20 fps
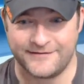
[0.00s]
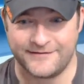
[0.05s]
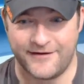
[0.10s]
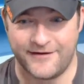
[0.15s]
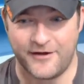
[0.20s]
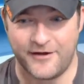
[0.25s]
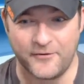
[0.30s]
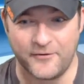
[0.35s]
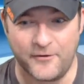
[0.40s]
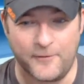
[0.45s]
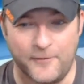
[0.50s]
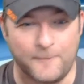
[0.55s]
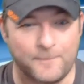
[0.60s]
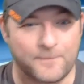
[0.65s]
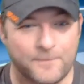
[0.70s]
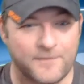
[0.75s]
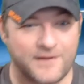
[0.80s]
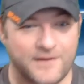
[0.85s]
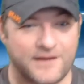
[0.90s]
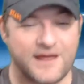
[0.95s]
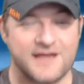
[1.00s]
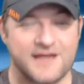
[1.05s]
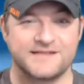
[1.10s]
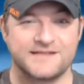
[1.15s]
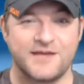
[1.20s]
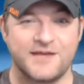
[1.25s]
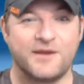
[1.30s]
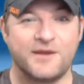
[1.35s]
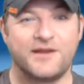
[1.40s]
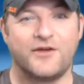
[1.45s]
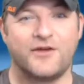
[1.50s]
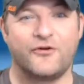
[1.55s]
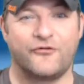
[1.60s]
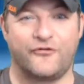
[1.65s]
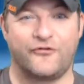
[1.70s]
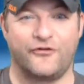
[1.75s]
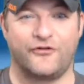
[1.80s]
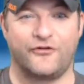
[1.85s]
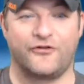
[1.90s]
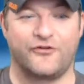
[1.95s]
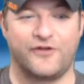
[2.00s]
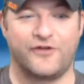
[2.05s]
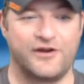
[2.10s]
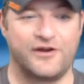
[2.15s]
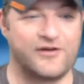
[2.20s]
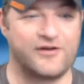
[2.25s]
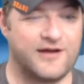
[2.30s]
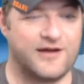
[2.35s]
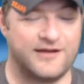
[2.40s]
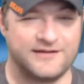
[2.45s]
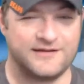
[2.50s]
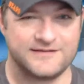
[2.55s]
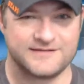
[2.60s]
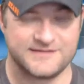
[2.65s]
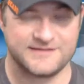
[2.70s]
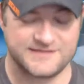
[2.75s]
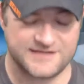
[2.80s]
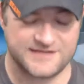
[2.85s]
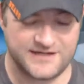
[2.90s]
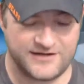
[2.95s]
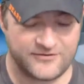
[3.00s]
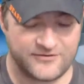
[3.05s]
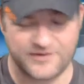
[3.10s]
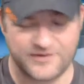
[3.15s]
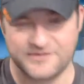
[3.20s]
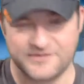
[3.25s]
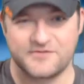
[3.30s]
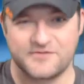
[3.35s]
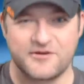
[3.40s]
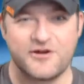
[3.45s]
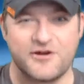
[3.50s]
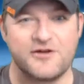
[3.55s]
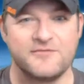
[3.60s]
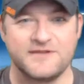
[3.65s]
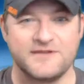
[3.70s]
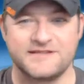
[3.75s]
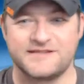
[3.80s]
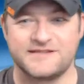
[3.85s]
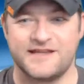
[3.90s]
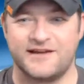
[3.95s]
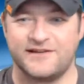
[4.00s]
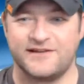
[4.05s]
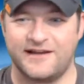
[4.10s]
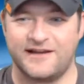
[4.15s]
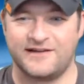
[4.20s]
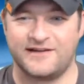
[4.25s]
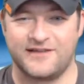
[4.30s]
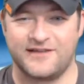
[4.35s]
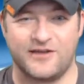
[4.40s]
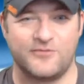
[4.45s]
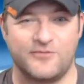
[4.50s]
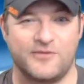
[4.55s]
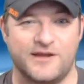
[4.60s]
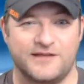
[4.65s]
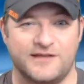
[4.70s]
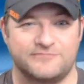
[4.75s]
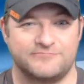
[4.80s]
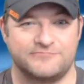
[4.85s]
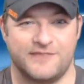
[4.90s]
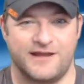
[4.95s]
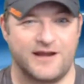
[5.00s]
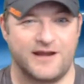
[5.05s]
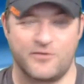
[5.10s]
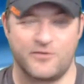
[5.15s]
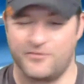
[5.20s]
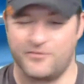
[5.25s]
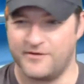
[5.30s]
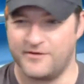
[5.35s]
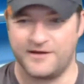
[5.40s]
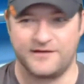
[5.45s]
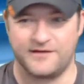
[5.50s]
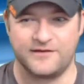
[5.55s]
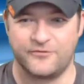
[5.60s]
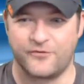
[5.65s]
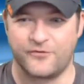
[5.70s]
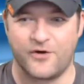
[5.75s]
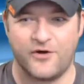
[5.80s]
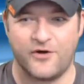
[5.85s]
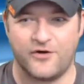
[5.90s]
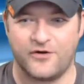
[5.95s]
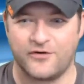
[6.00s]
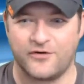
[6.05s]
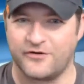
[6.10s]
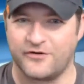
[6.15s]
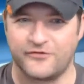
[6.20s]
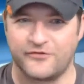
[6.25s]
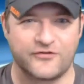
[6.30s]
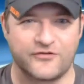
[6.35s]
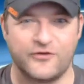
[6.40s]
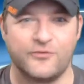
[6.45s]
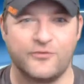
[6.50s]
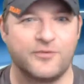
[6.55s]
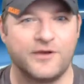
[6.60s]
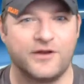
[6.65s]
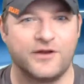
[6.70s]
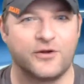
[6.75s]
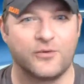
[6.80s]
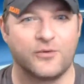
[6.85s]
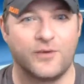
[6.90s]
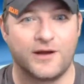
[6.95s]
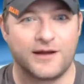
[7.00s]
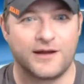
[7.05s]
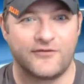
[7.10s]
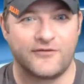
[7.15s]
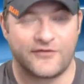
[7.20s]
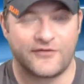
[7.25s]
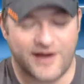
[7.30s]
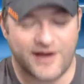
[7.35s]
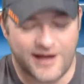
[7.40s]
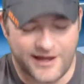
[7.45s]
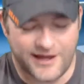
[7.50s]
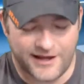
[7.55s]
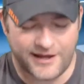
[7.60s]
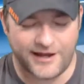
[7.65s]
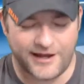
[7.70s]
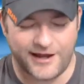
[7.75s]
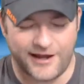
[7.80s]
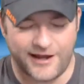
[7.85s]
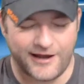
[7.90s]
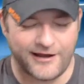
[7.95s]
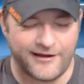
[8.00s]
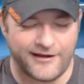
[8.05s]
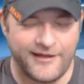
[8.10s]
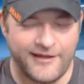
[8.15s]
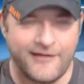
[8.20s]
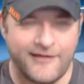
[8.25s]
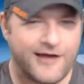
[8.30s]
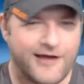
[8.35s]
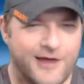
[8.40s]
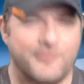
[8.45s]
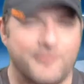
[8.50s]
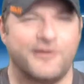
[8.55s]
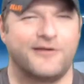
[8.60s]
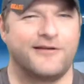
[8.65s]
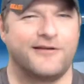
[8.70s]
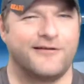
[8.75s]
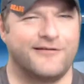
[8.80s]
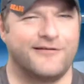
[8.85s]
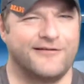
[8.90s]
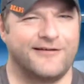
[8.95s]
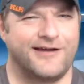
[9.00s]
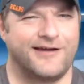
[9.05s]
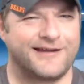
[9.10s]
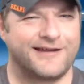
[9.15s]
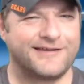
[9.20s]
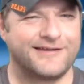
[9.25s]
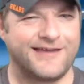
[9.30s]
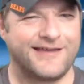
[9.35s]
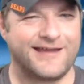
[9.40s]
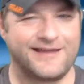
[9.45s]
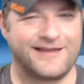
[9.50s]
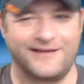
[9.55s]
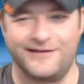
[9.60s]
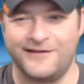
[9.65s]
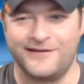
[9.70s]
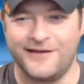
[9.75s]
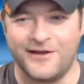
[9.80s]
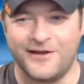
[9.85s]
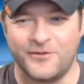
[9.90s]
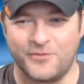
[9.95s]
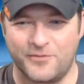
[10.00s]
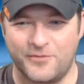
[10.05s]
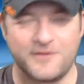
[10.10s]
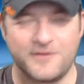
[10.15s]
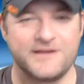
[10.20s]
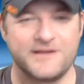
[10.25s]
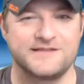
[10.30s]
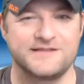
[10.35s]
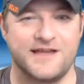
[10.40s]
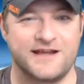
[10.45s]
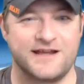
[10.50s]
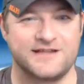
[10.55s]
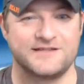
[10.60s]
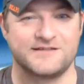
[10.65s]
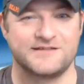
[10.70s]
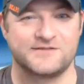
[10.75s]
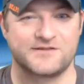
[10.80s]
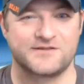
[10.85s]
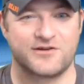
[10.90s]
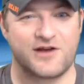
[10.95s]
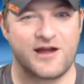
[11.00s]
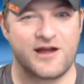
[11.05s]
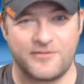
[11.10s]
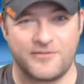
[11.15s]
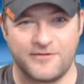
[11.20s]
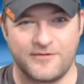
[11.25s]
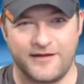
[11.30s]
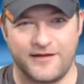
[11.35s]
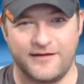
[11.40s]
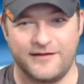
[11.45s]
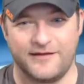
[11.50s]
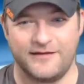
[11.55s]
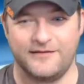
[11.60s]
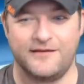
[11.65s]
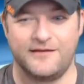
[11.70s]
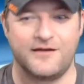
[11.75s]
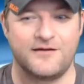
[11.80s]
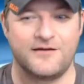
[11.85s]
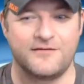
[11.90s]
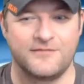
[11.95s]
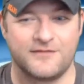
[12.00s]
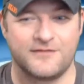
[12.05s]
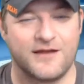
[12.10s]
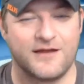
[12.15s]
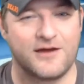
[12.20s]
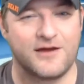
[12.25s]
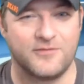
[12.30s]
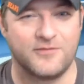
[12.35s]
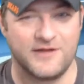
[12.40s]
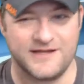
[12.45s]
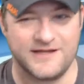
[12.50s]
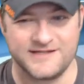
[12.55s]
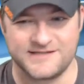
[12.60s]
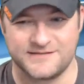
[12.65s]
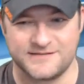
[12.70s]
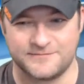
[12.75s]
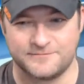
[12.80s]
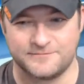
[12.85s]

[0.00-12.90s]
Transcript: I don't know. You guys, let me know if you agree or not. Just throw some comments down there and tell me that I'm completely wrong or stupid or whatever. I mean, I could take it. Please like and subscribe. Y'all, God bless.